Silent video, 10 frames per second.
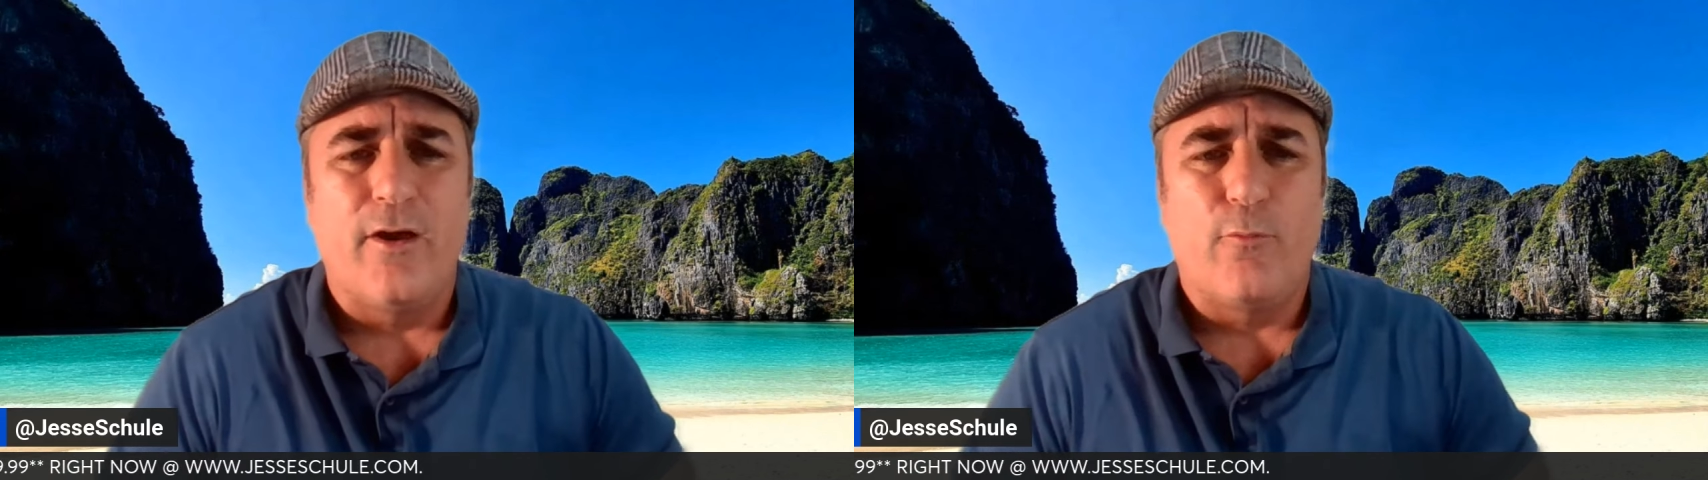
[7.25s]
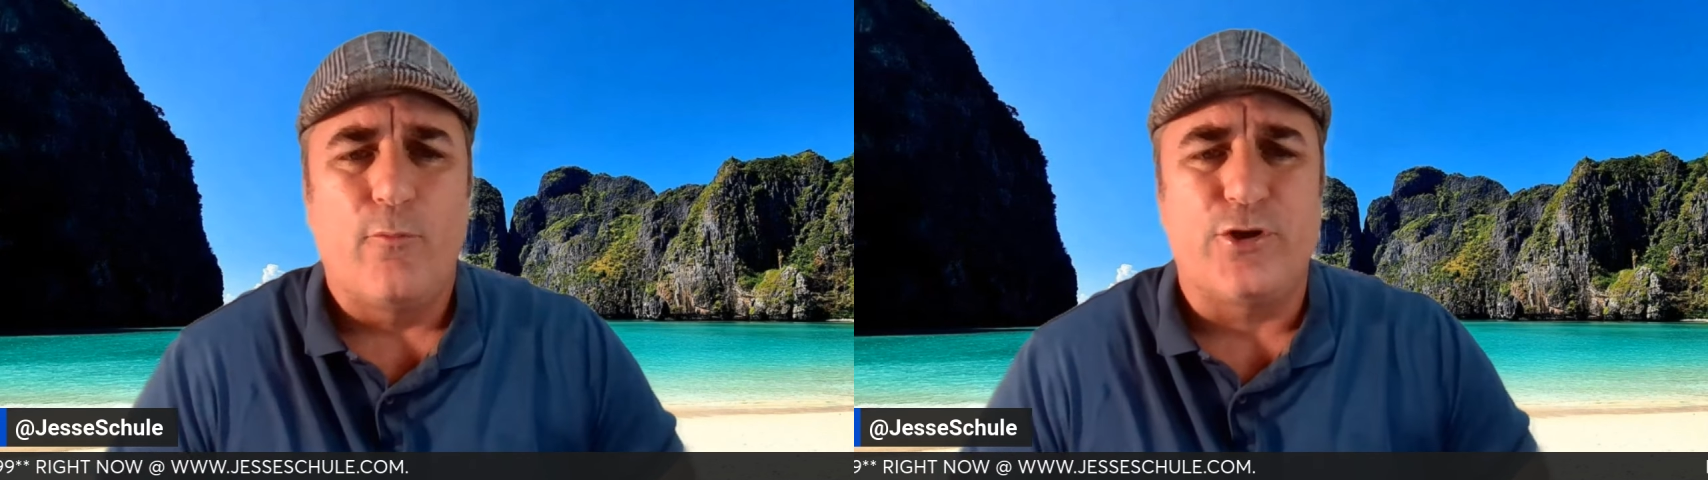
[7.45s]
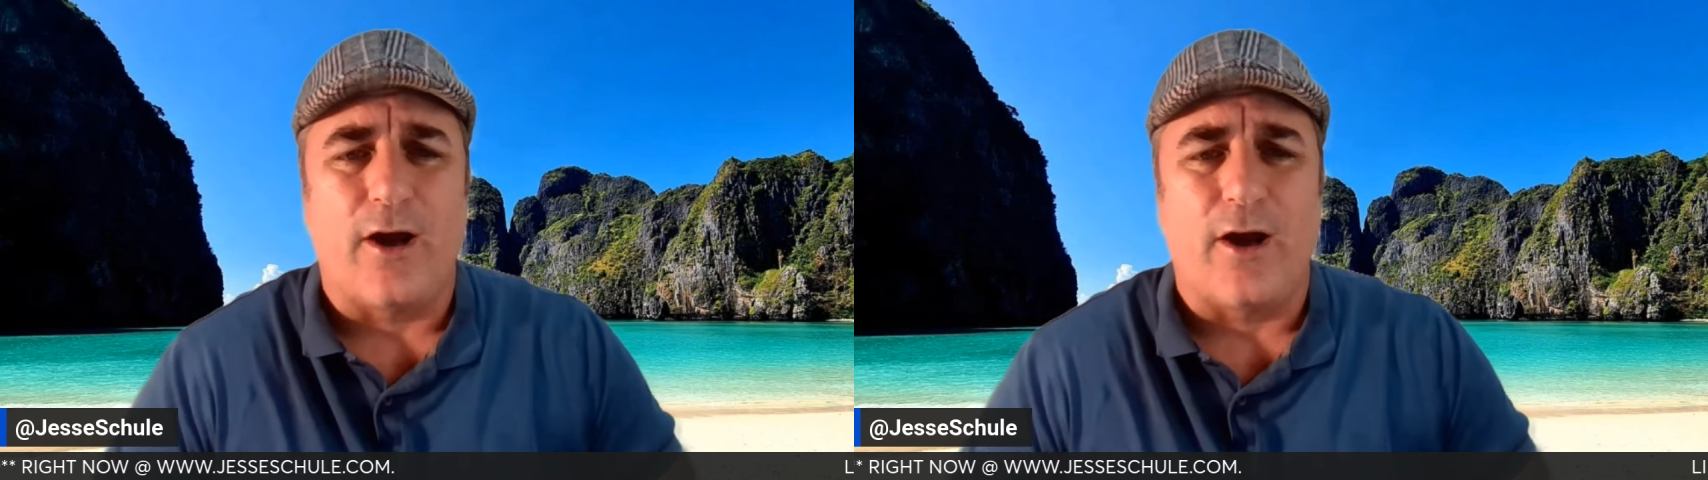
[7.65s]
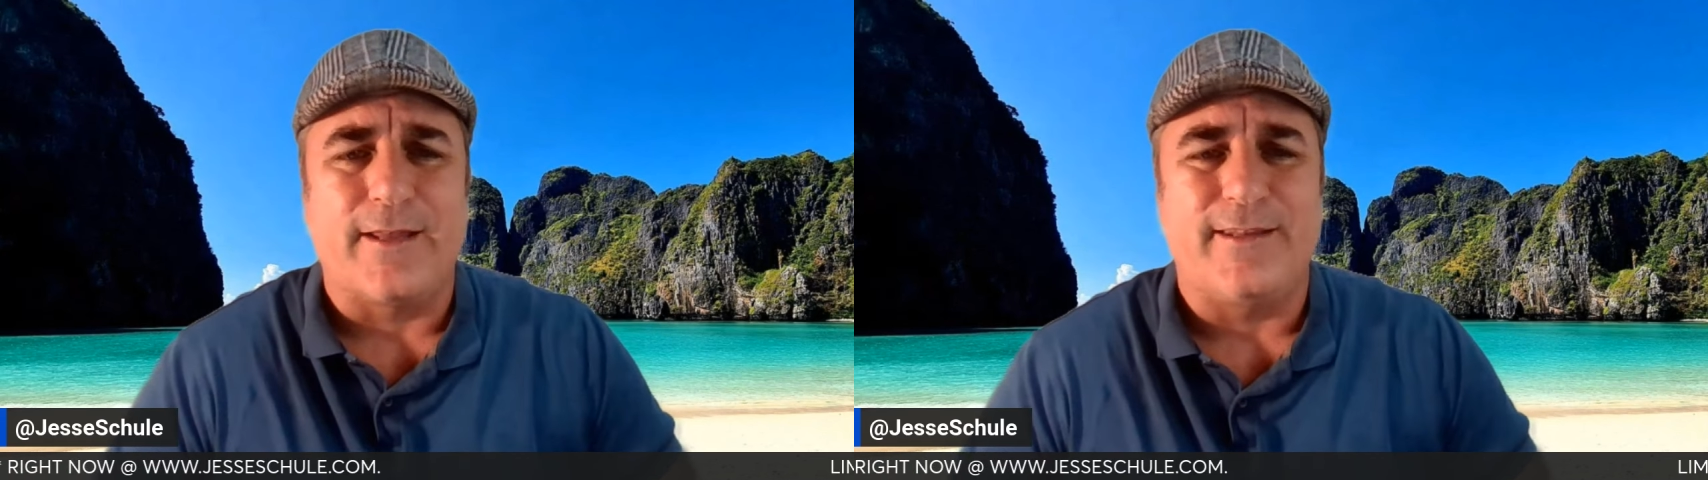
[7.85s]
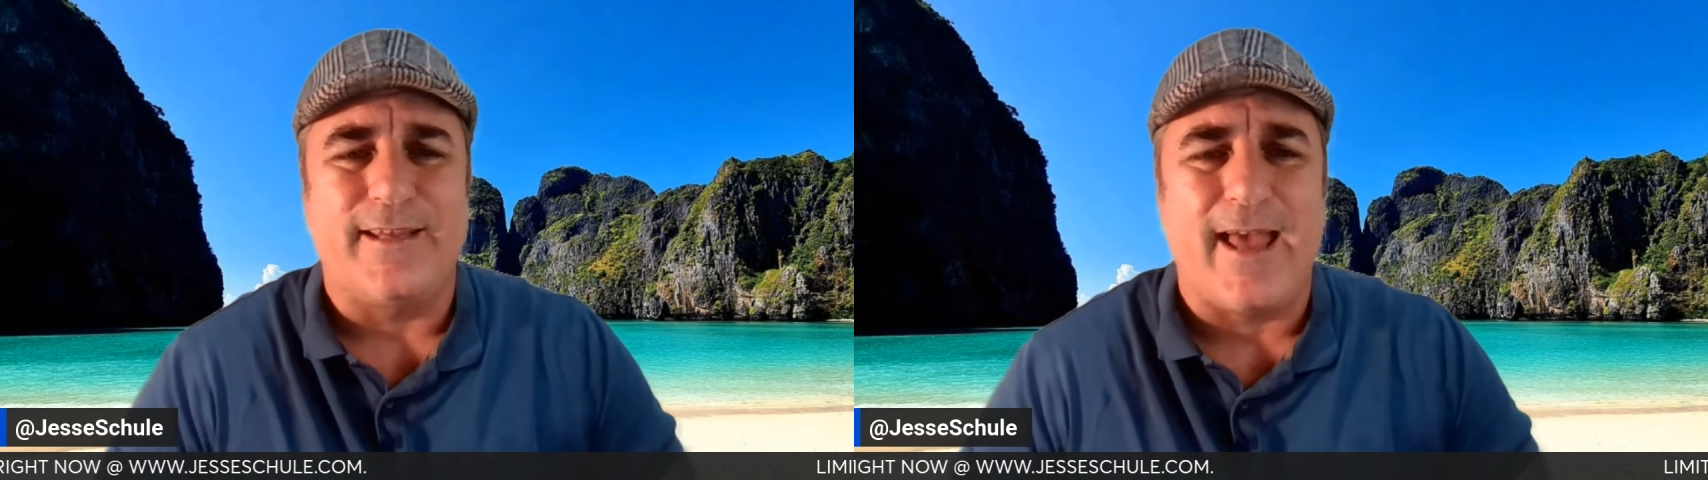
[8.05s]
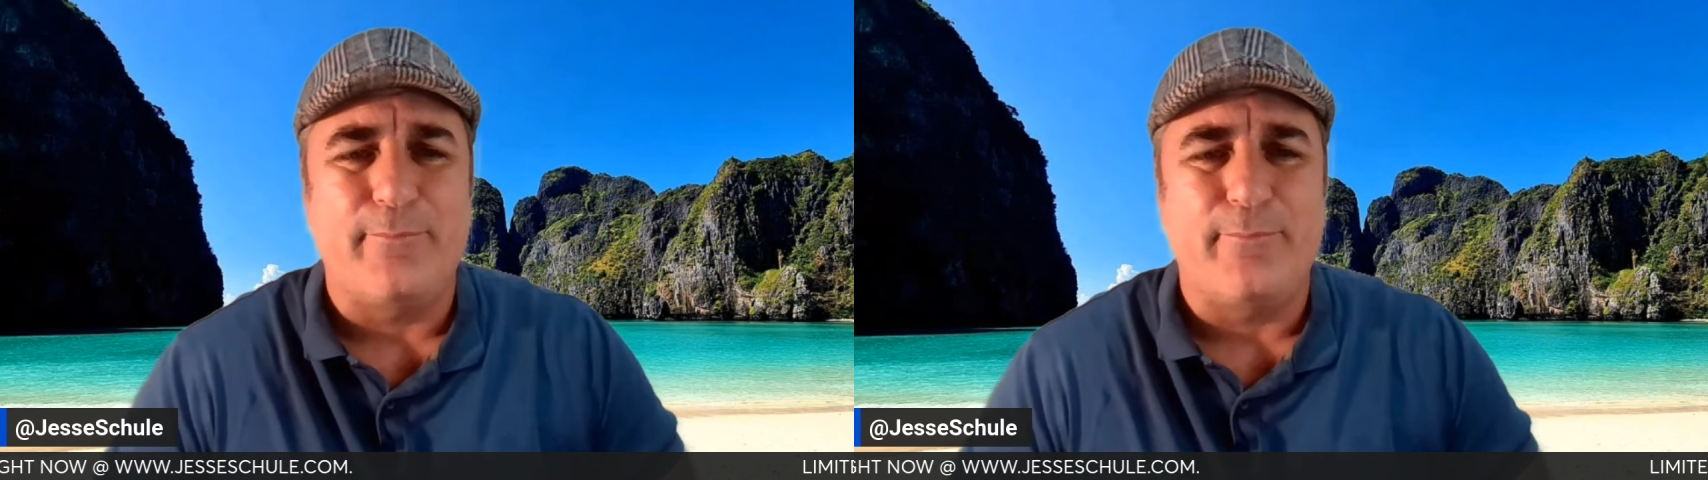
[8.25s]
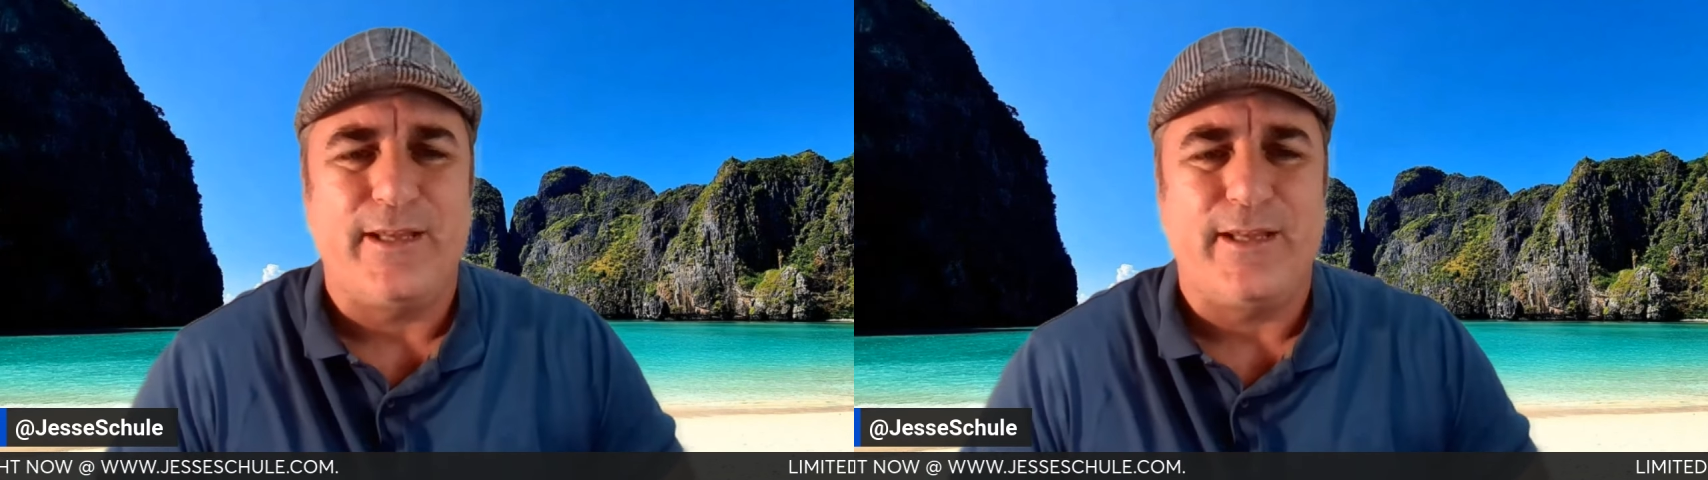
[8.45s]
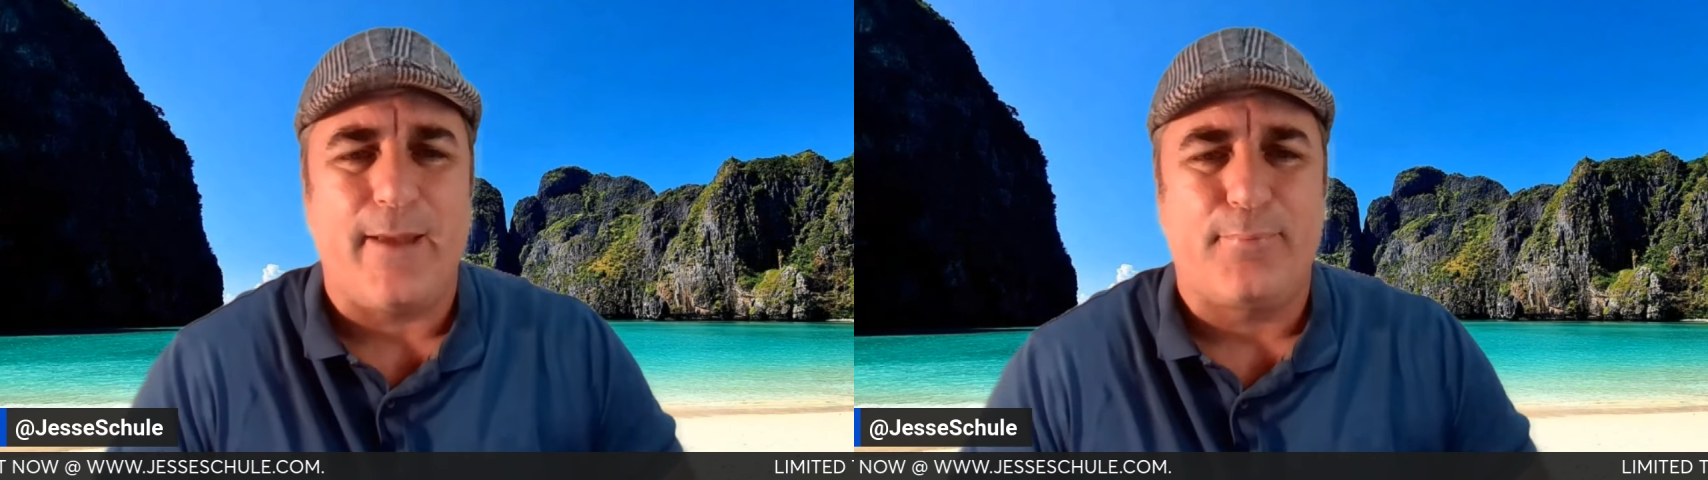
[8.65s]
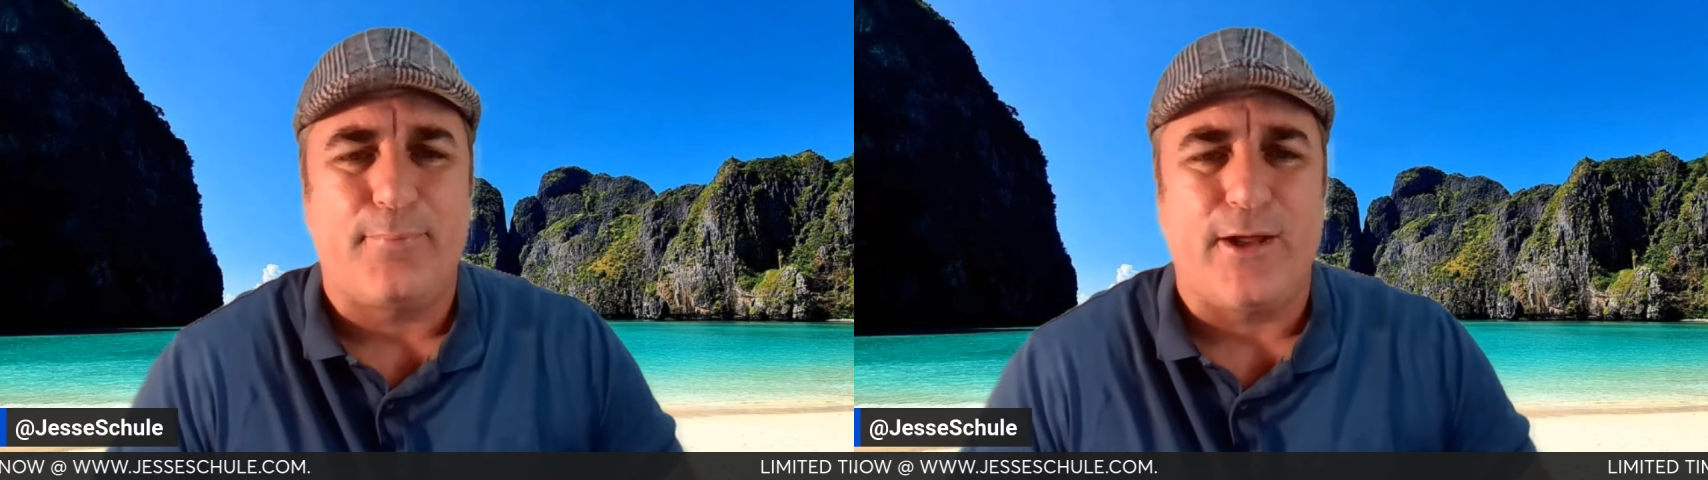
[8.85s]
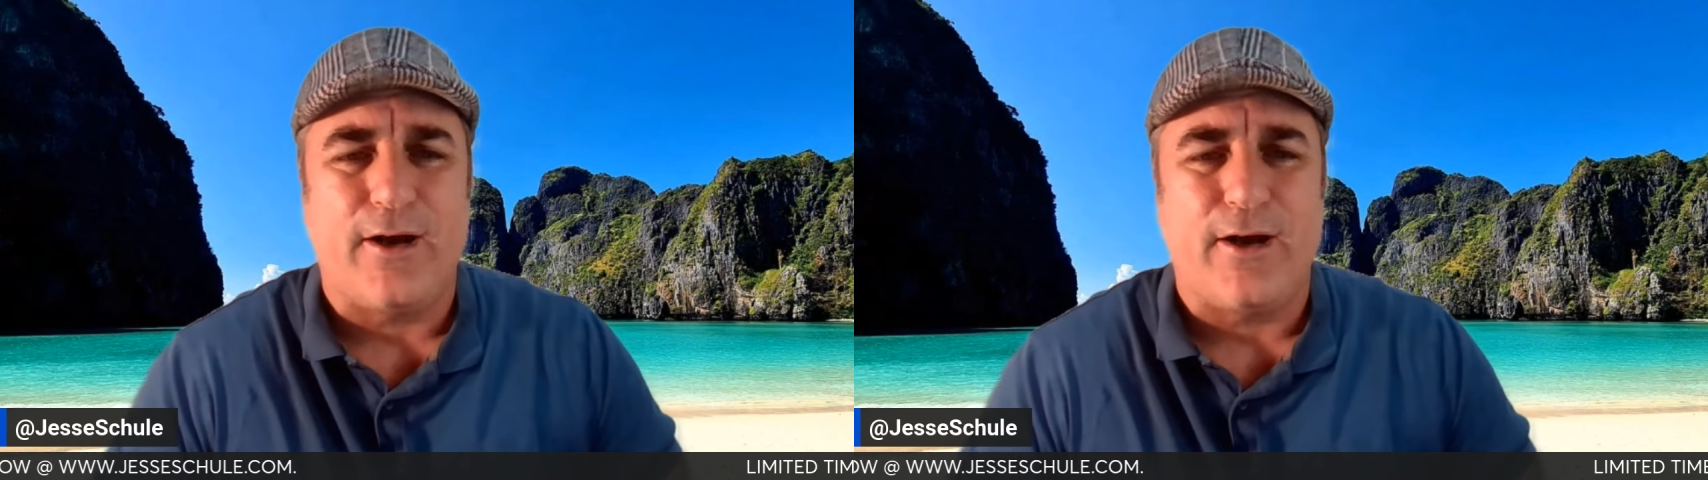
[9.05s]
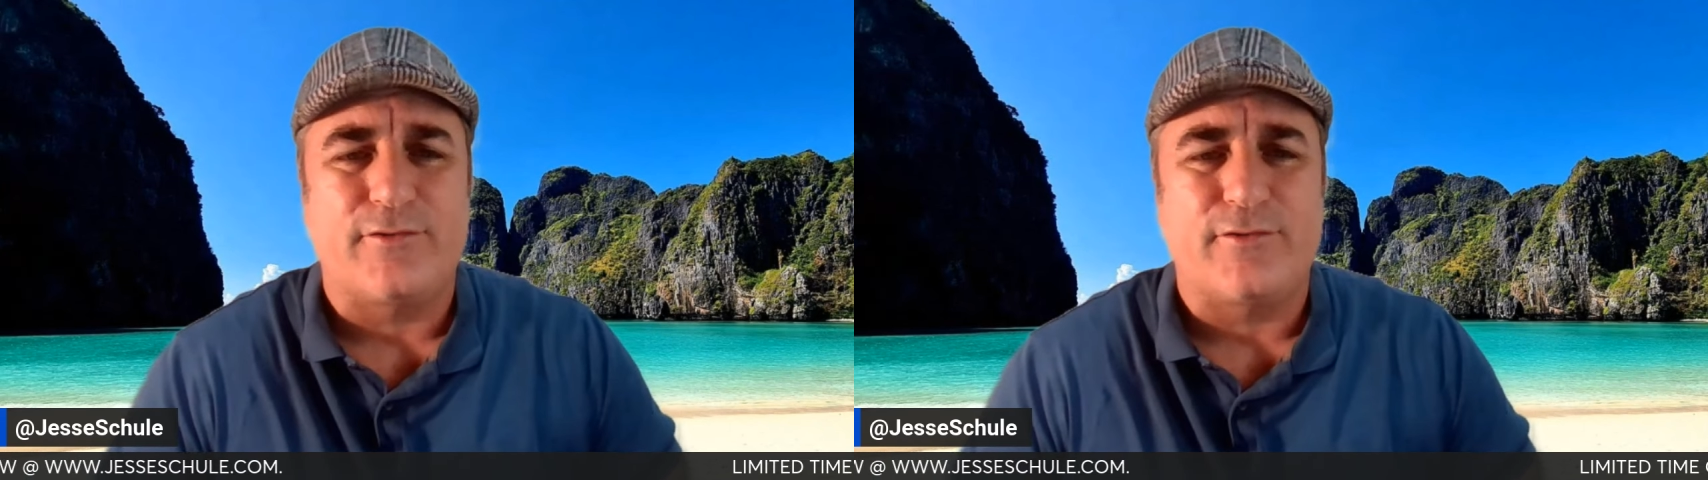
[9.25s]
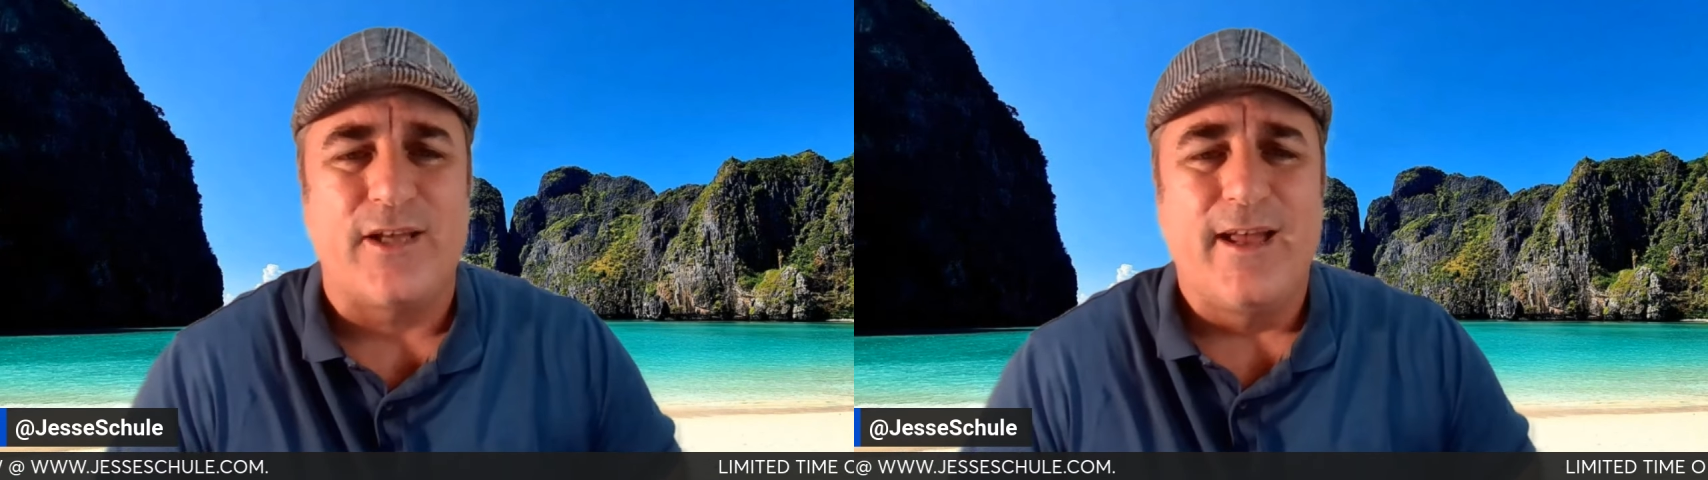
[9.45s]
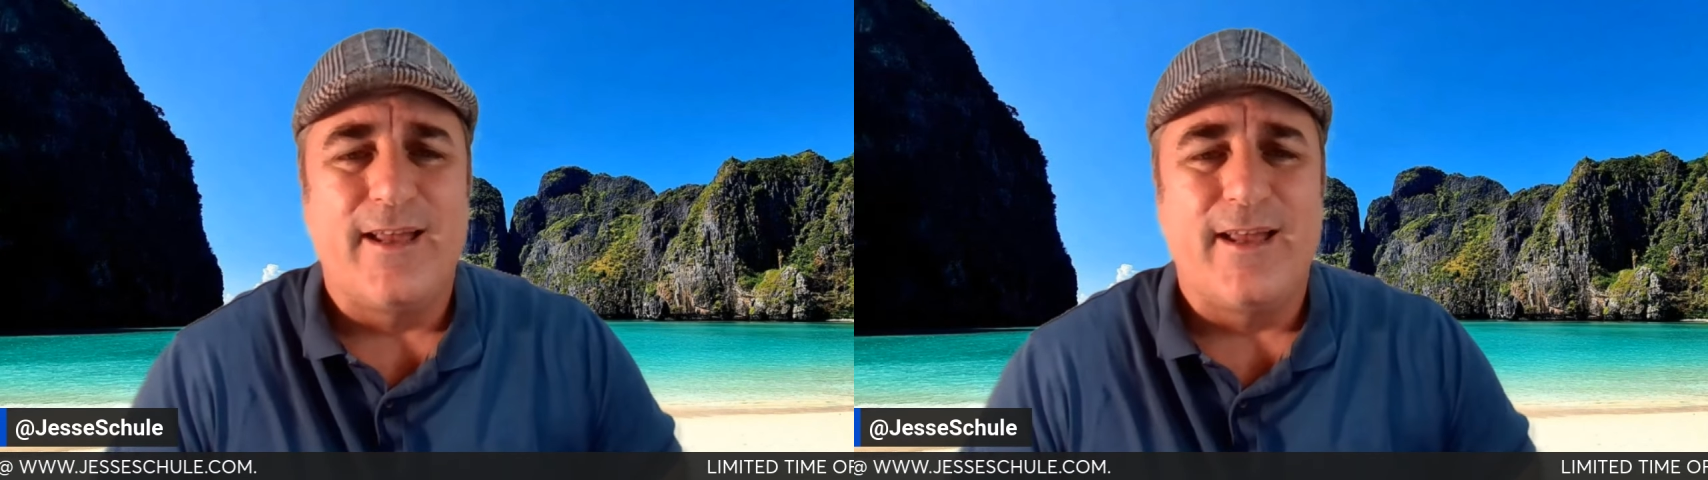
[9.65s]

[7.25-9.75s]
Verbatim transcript: We're talking the NBA playoffs,